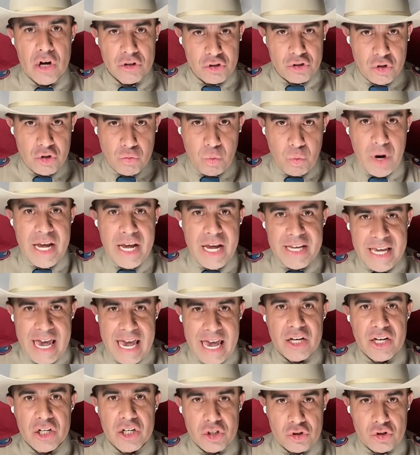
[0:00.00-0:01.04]
to
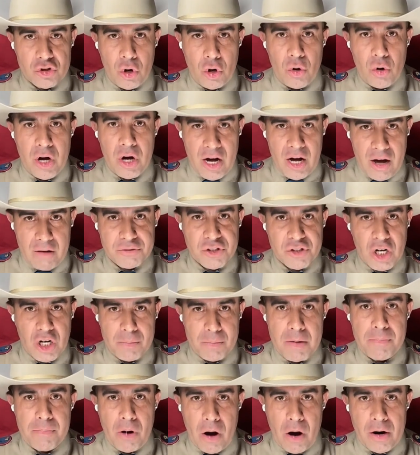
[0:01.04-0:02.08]
regain control of
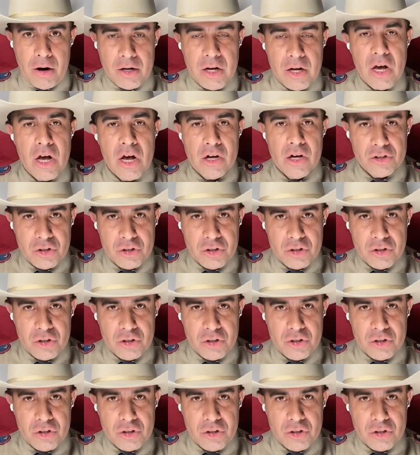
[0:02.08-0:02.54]
Shelby Park.